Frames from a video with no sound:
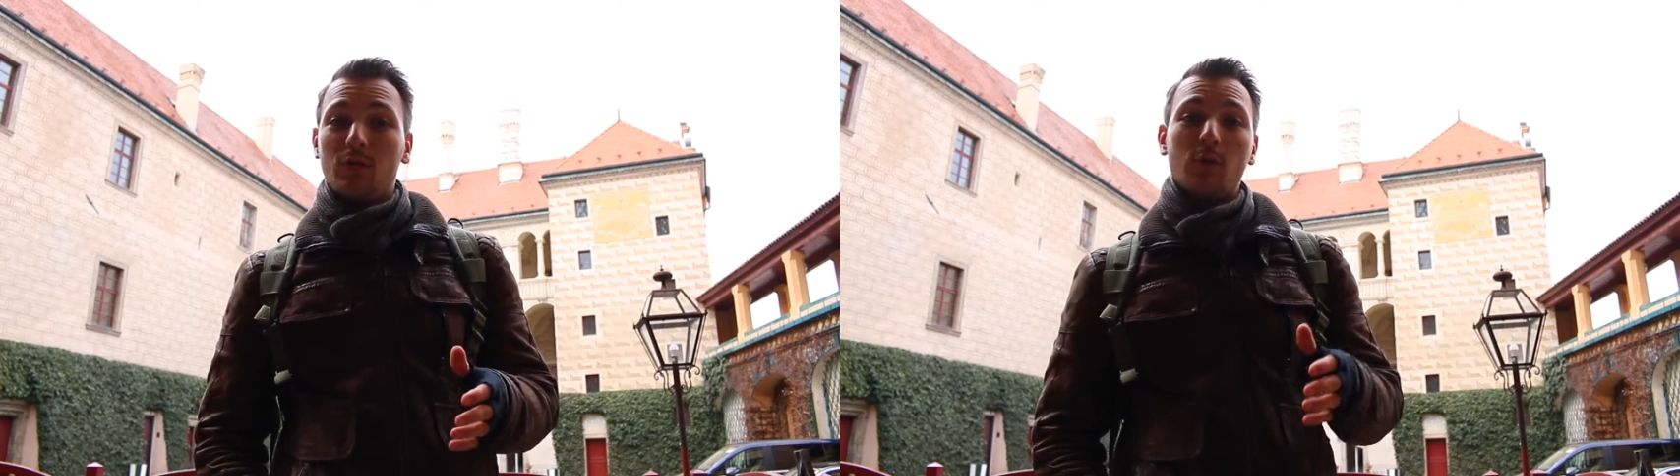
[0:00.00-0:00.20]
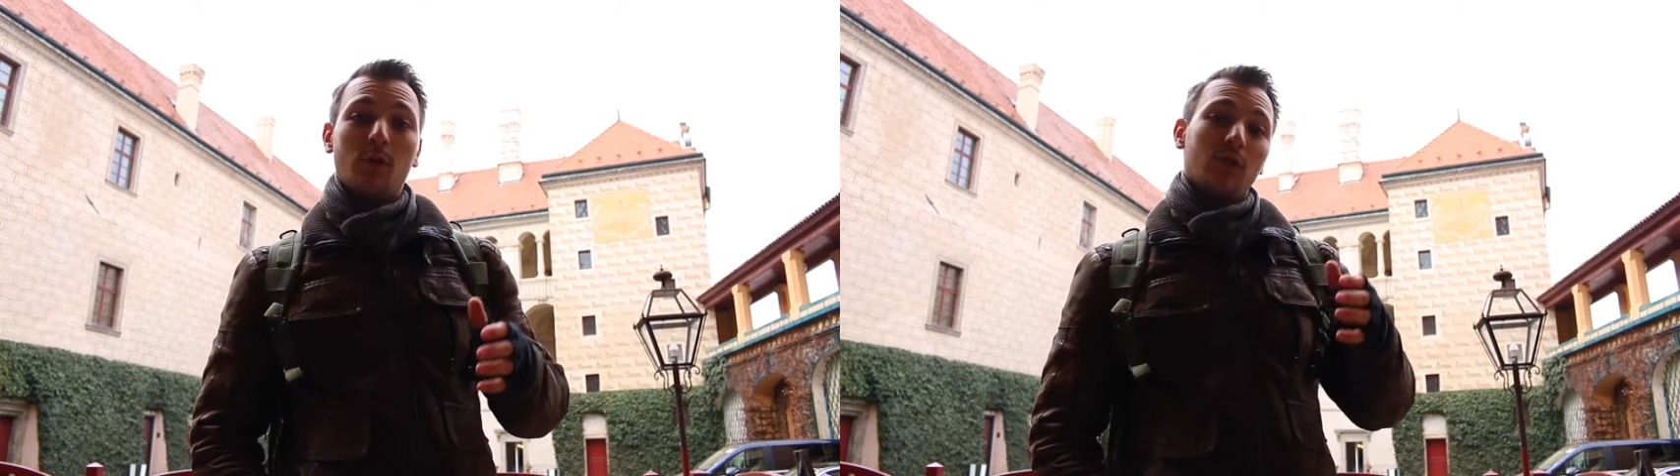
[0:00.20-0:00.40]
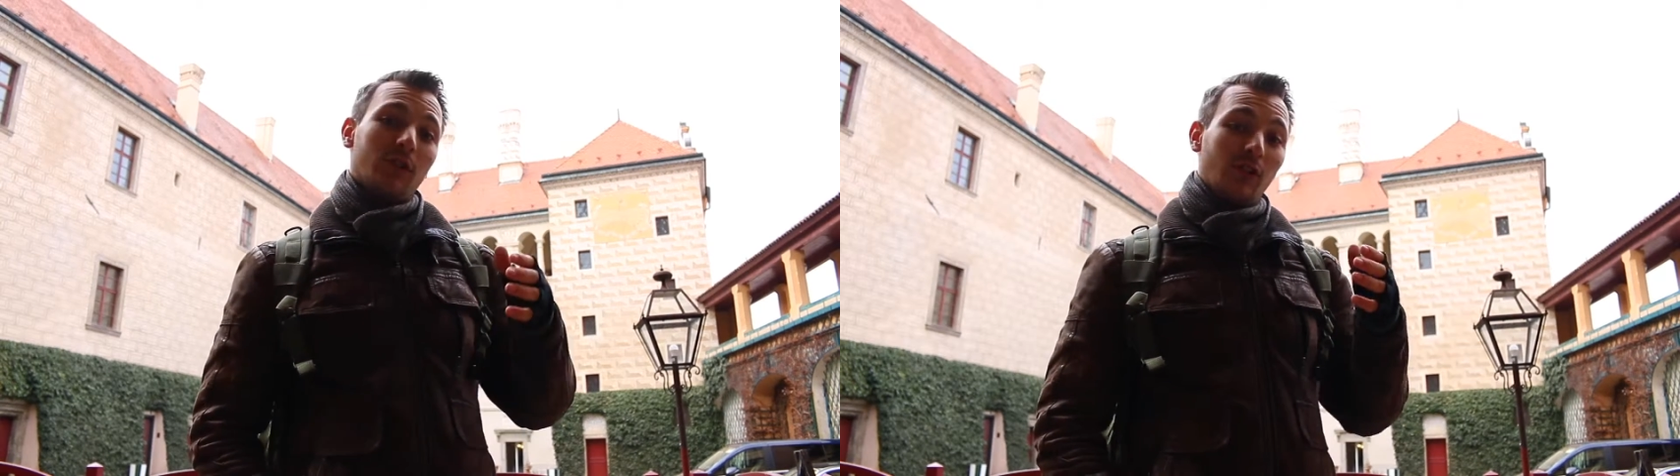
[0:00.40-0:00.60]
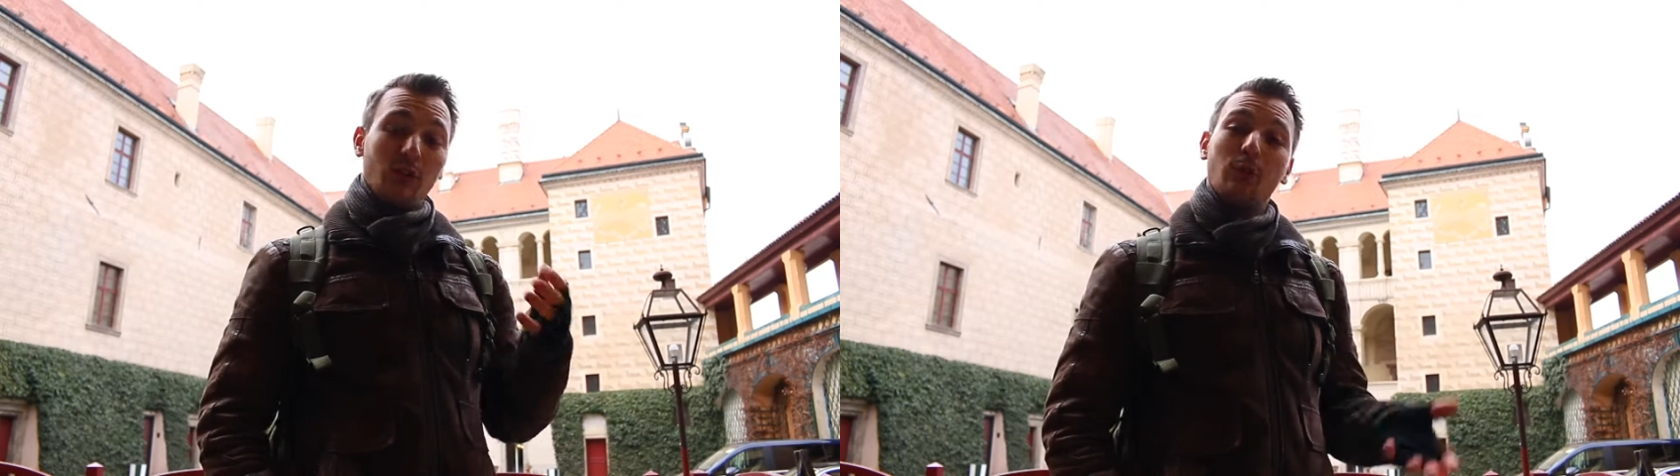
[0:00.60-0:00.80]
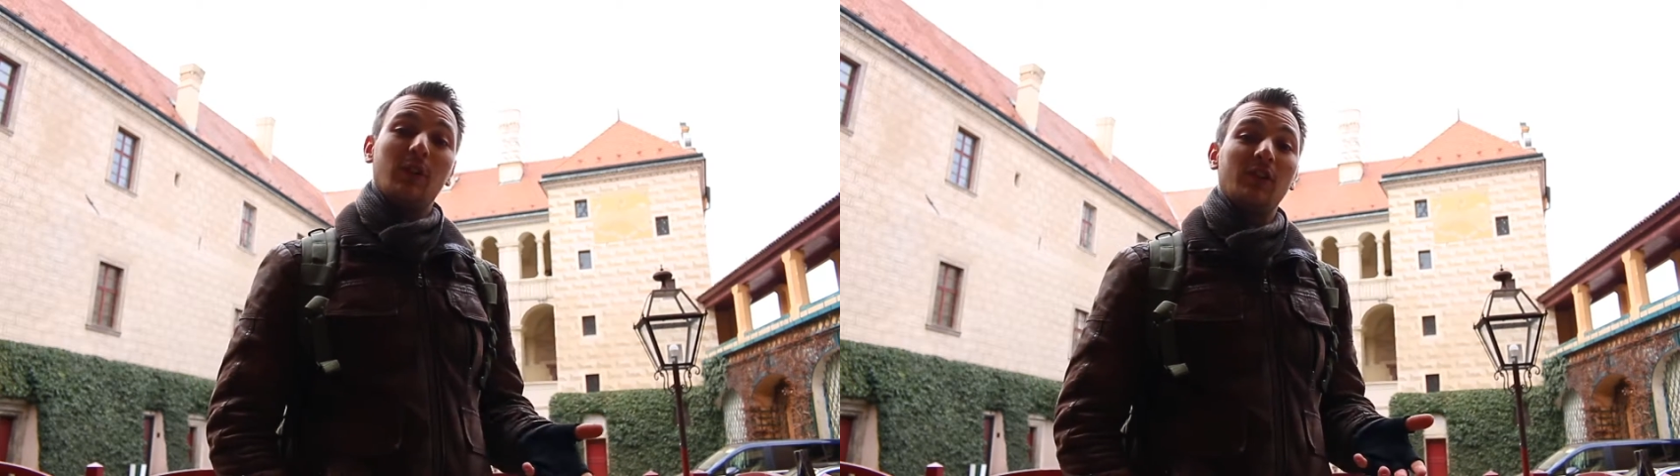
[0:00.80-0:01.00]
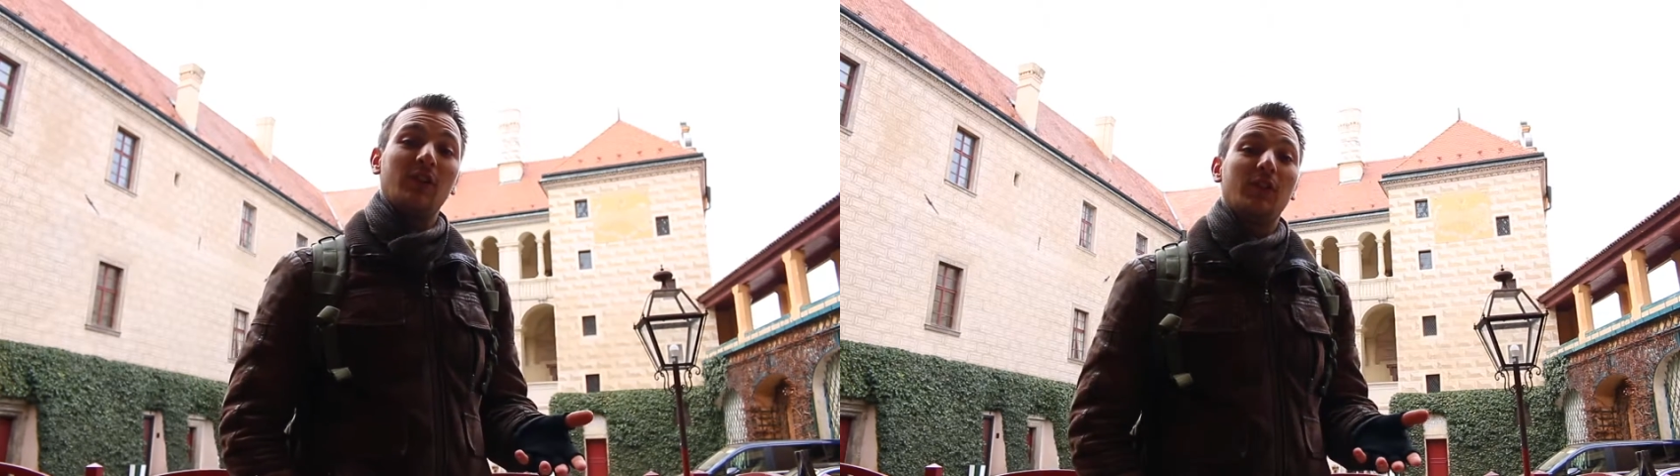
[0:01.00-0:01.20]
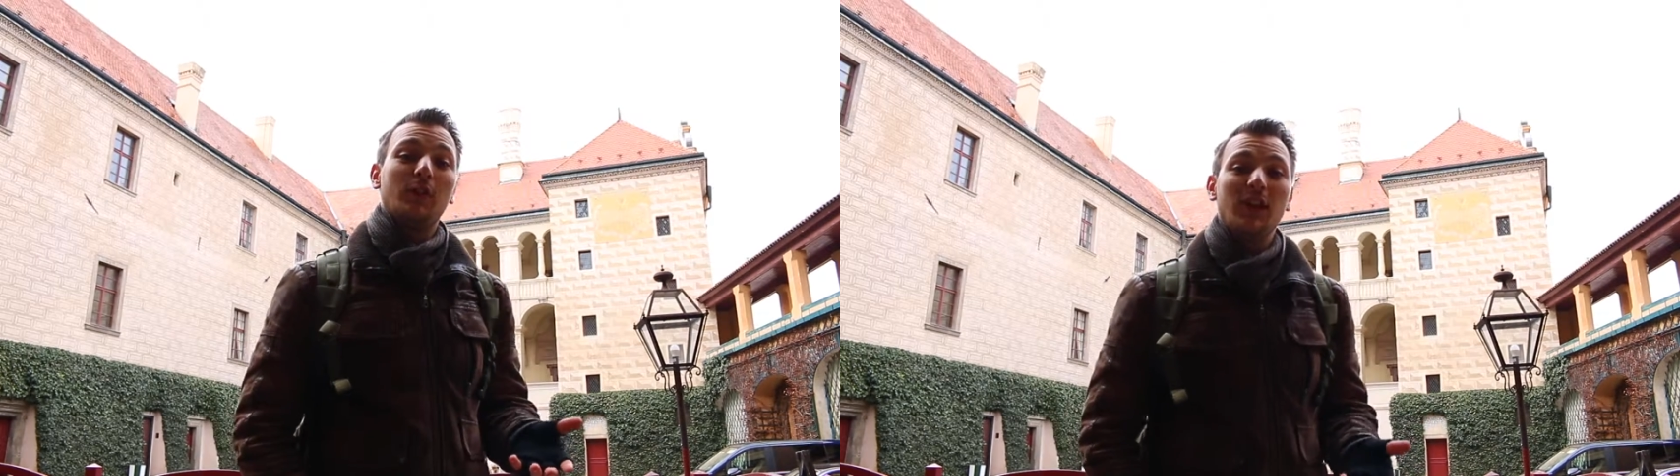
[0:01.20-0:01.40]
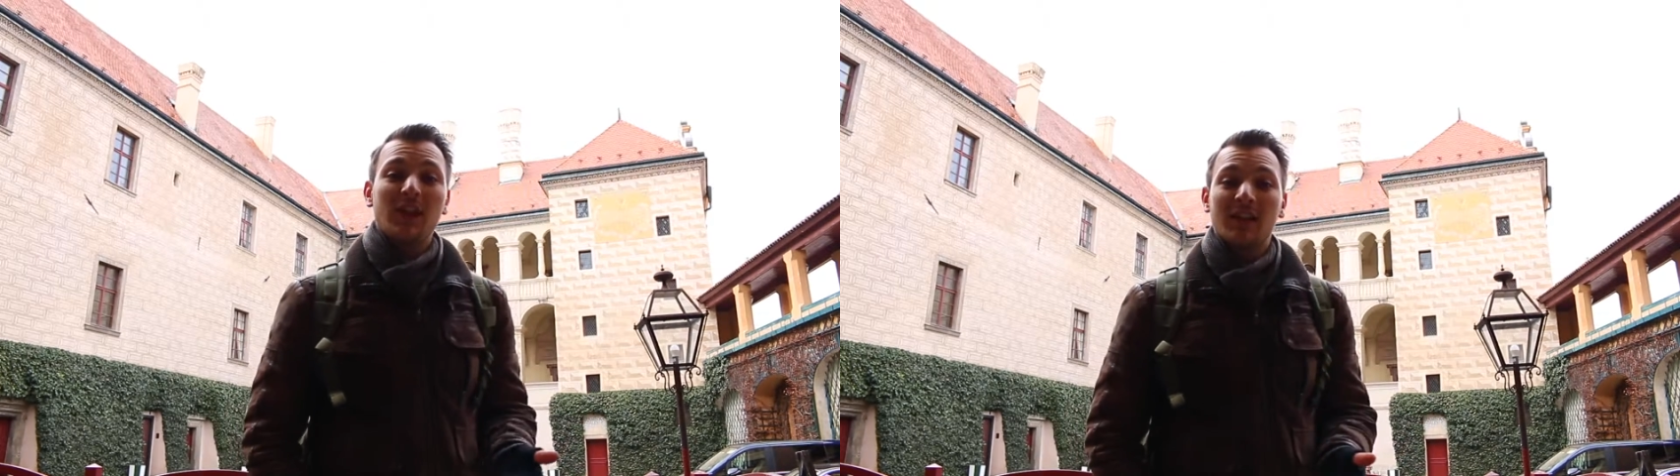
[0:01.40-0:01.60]
for the tourists
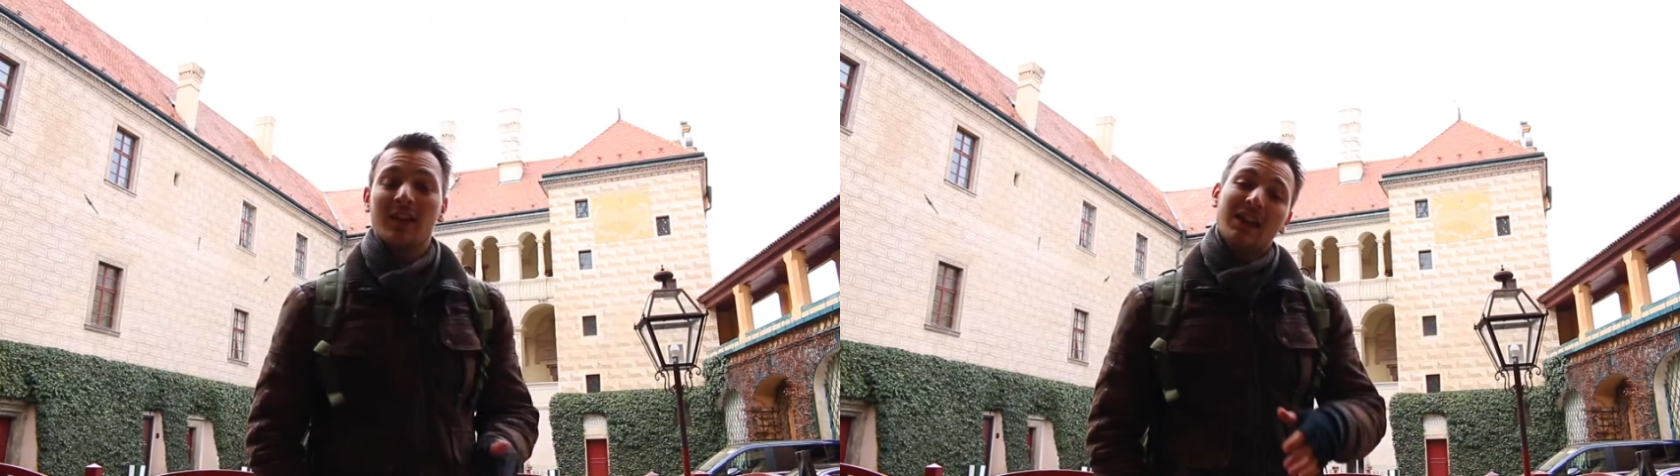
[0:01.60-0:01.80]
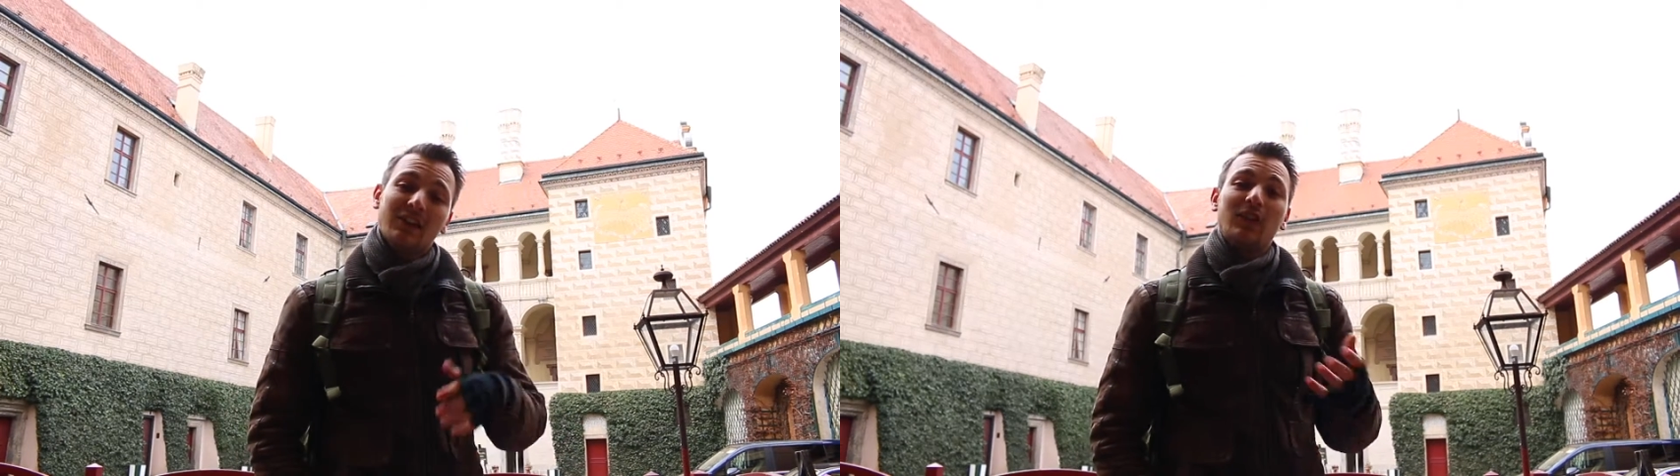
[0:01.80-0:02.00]
so they can